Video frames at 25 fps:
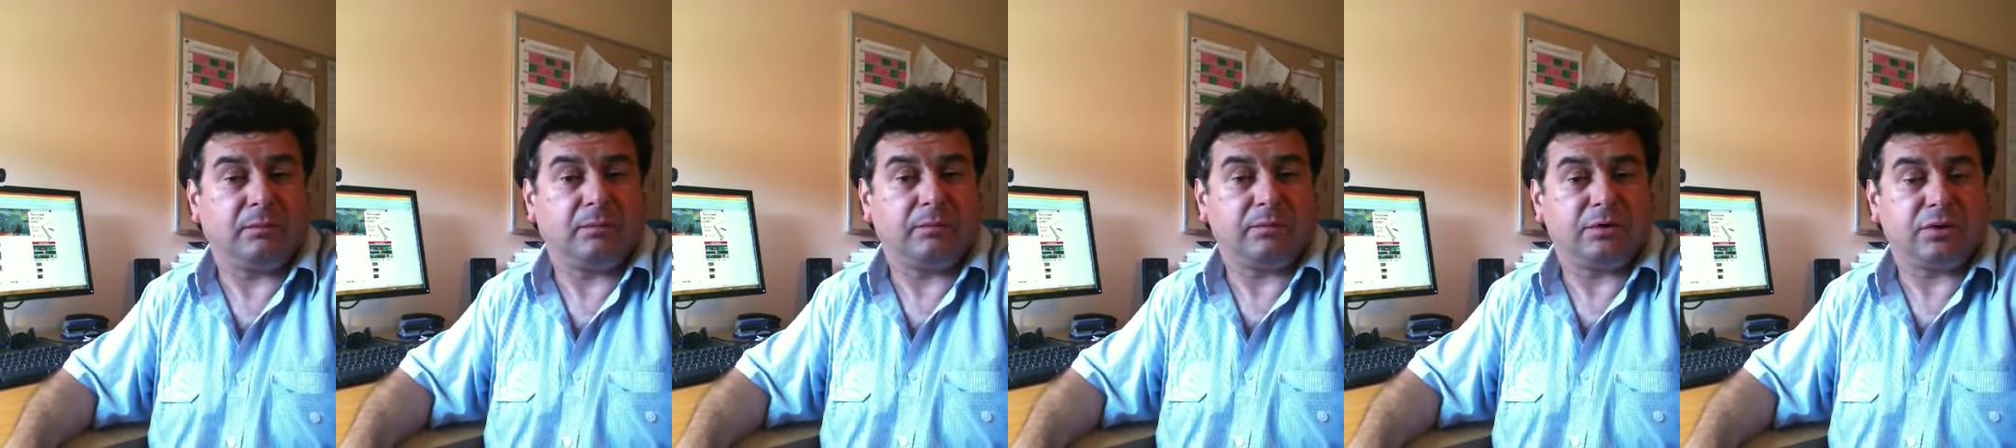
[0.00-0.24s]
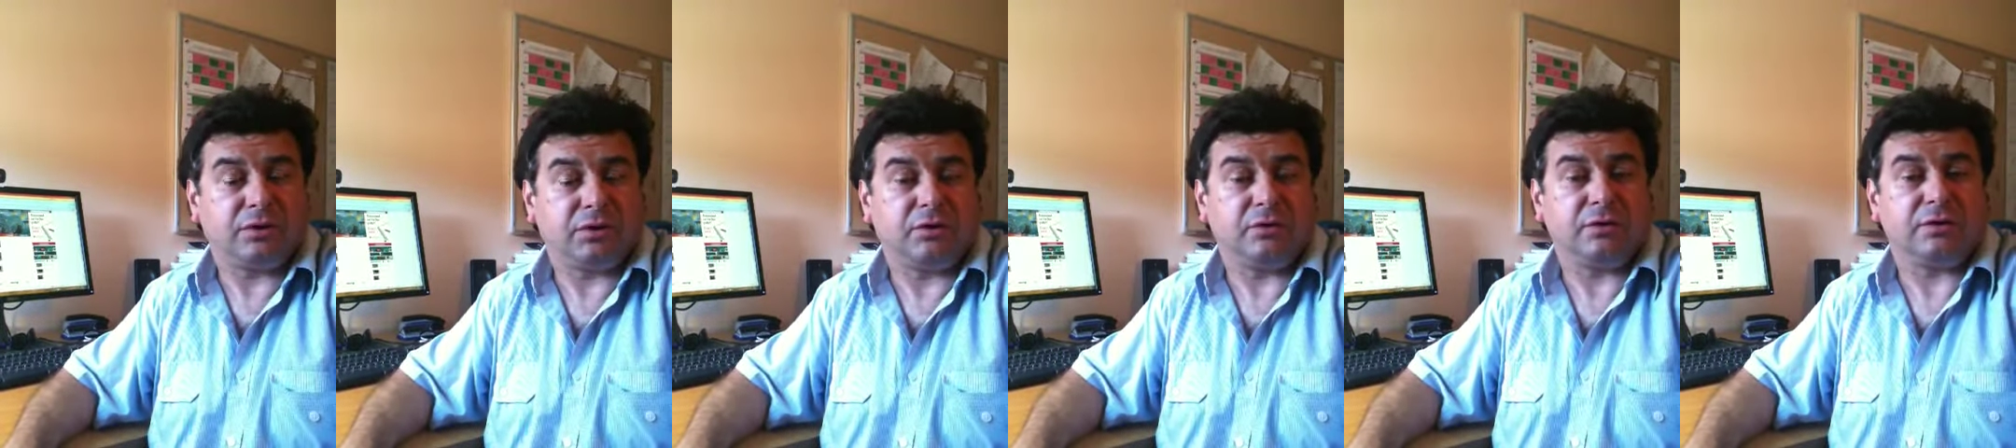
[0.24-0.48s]

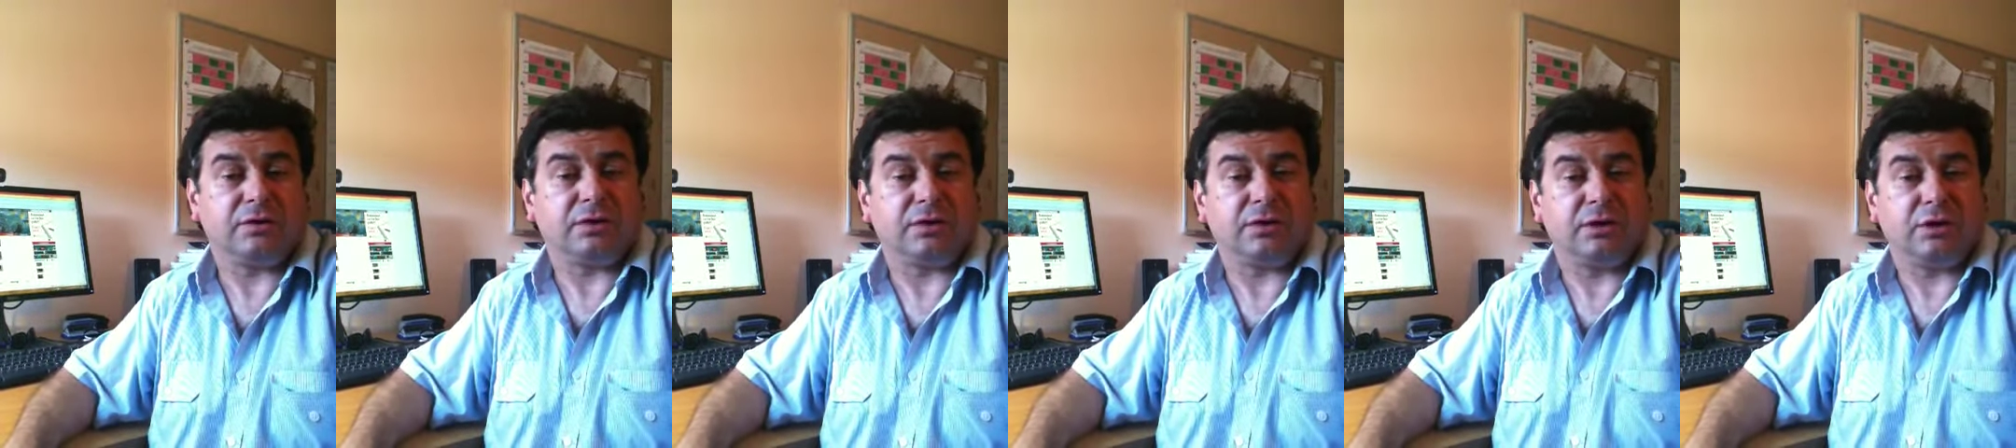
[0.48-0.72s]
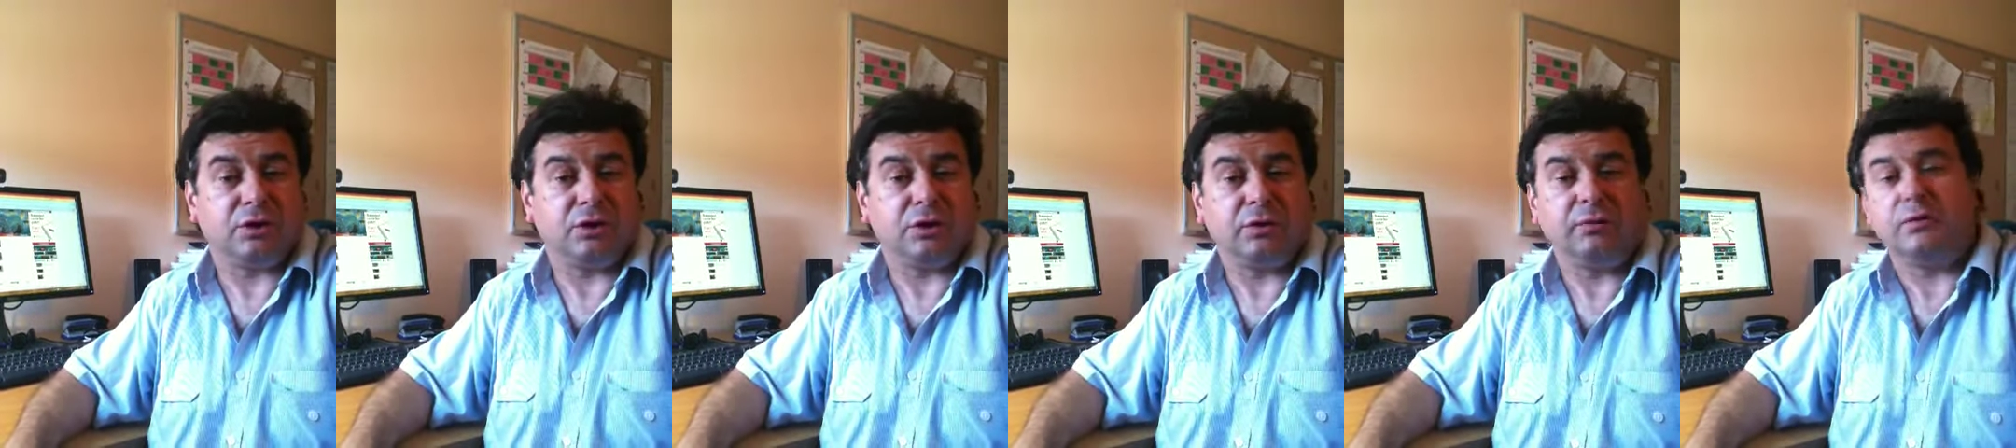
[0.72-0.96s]
students in
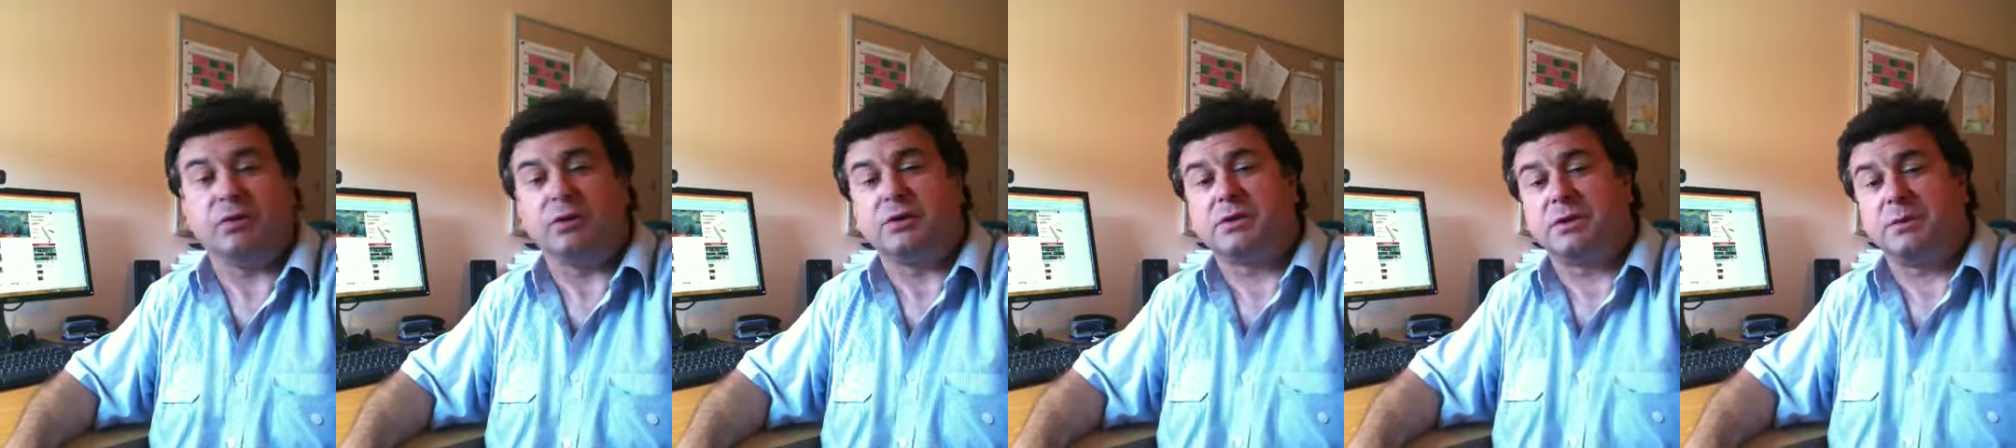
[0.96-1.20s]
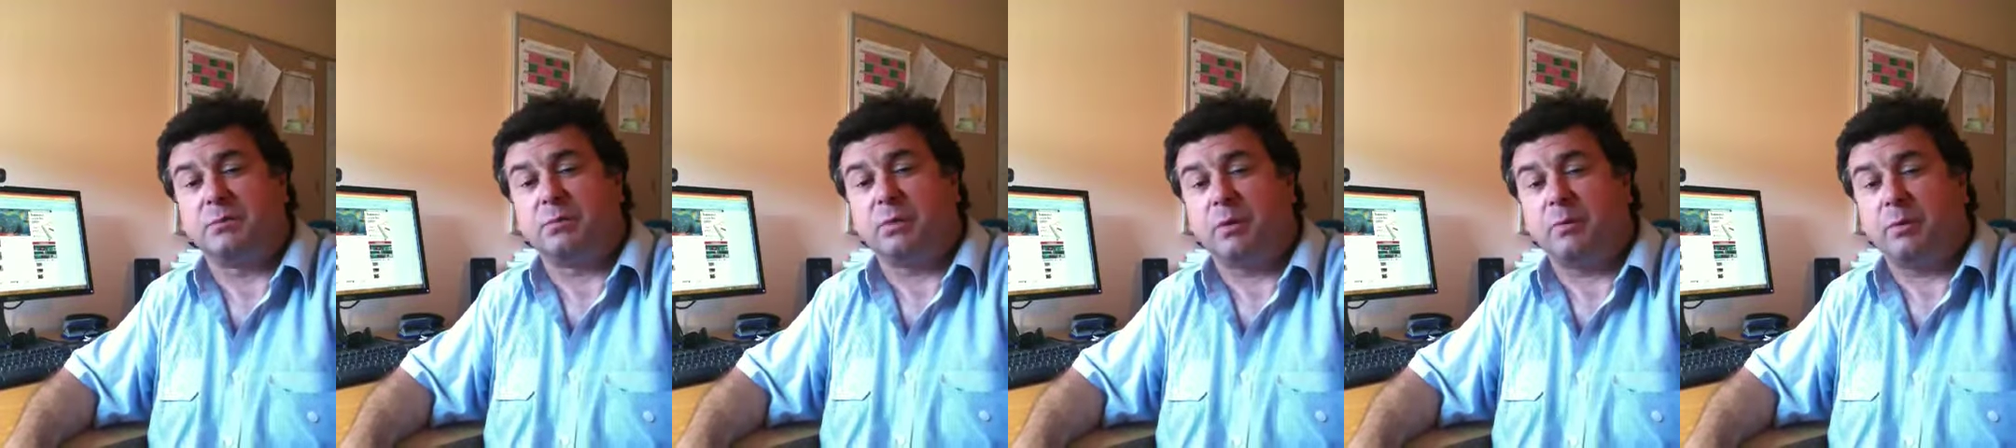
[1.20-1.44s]
the
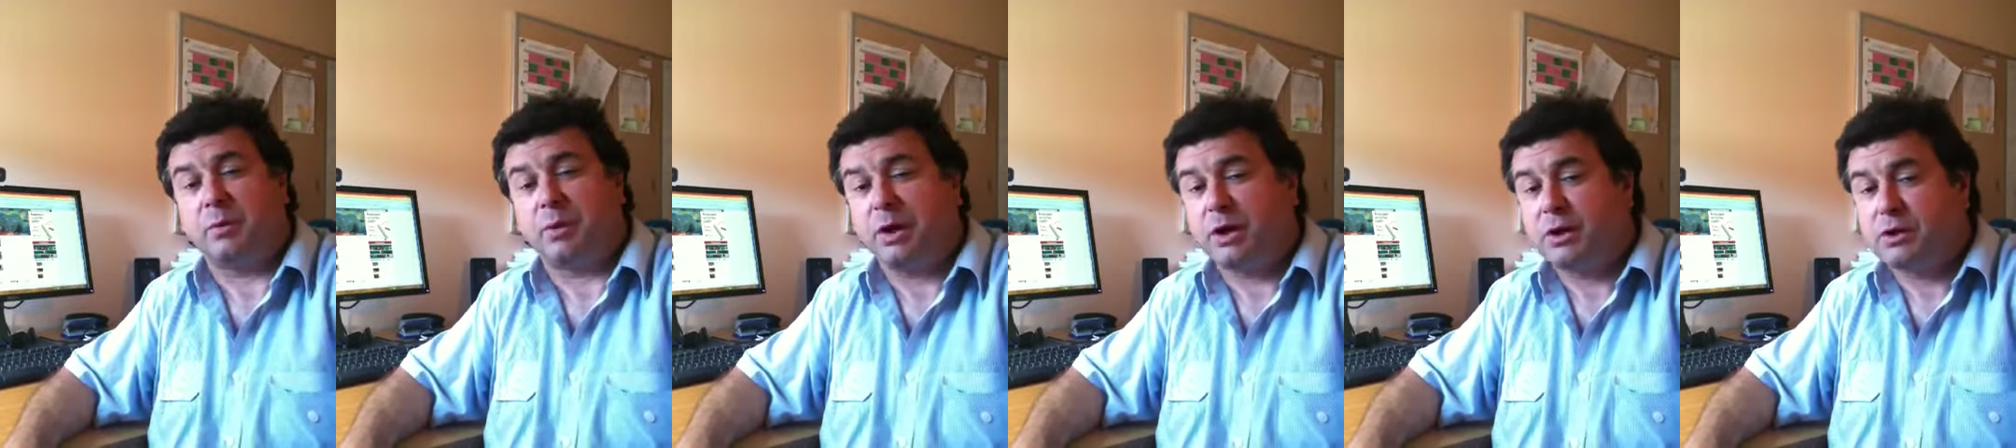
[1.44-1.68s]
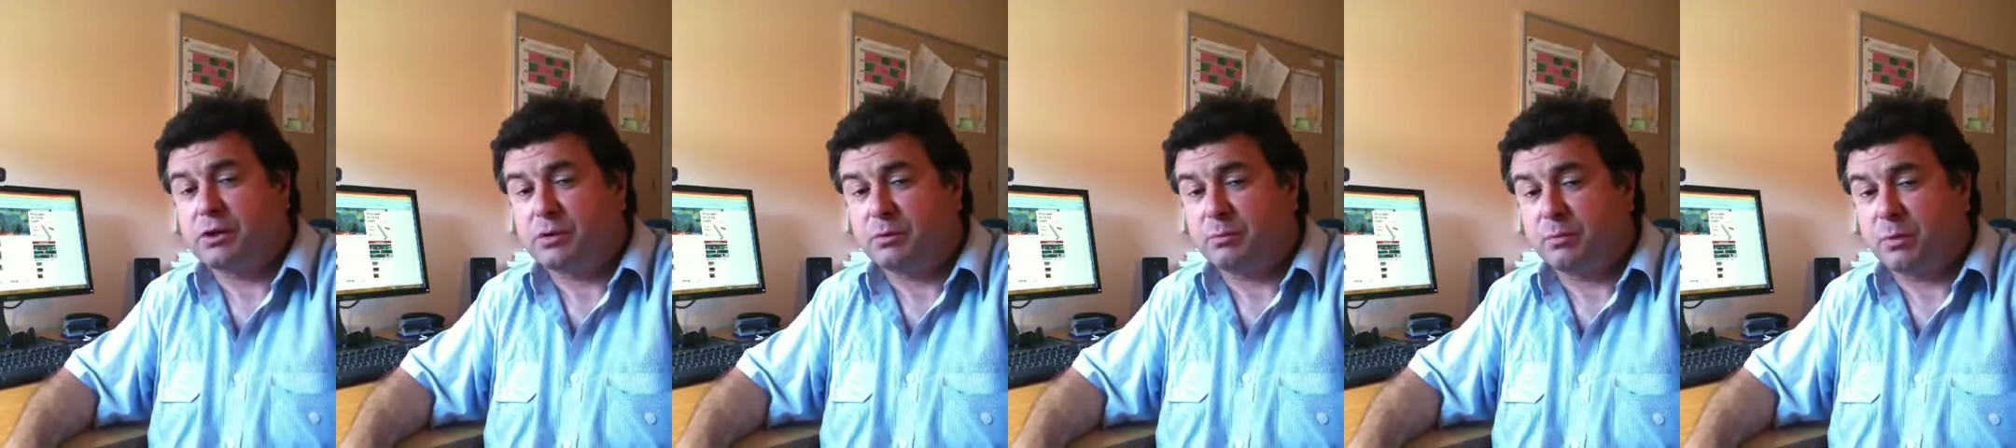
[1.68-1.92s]
University
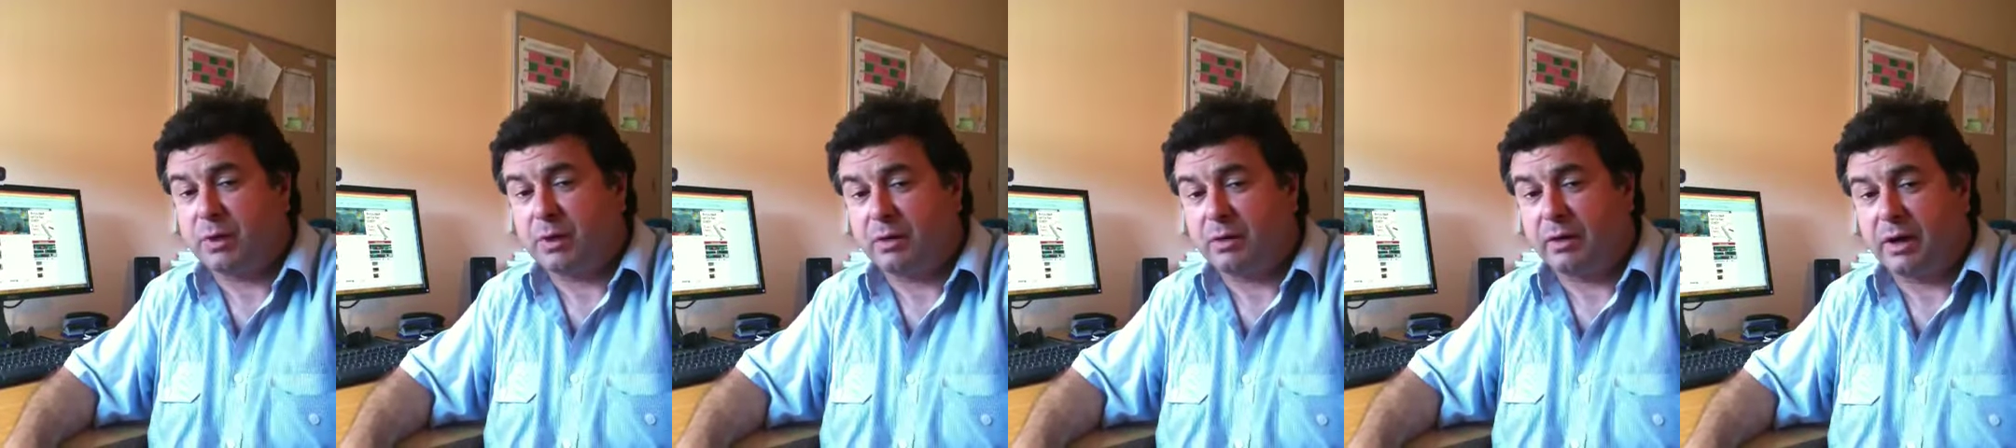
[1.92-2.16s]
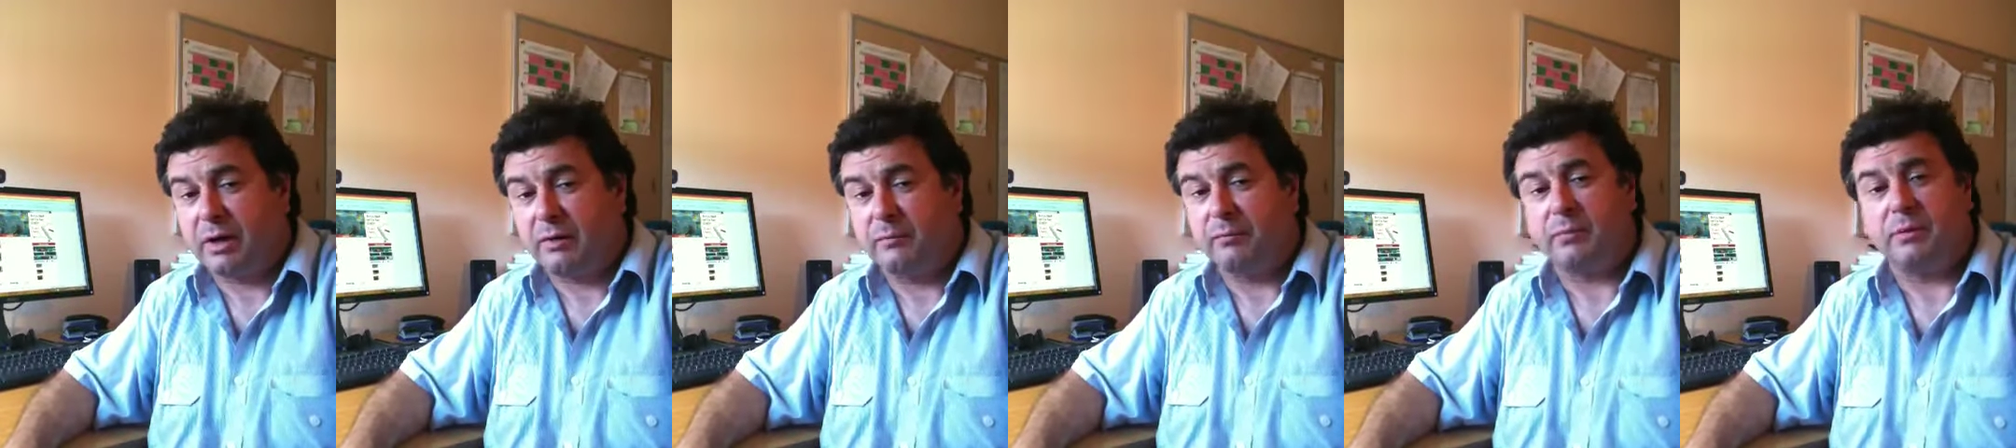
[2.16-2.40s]
Preparation
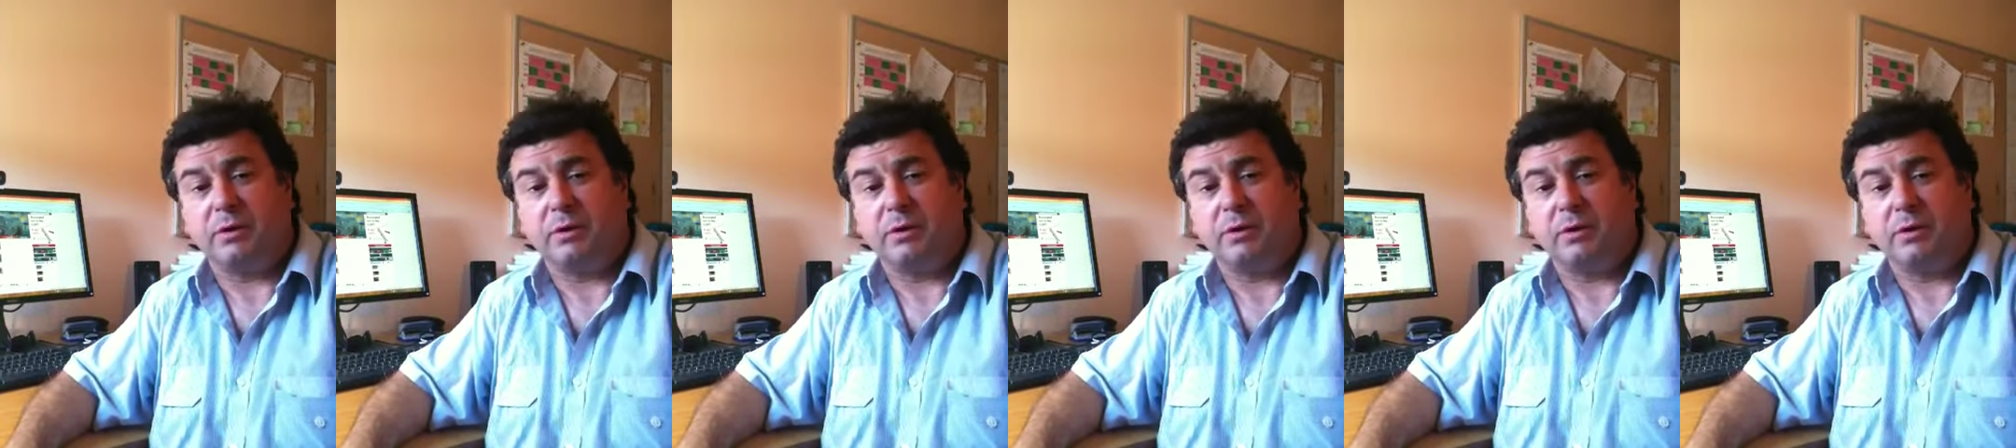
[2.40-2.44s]
Program,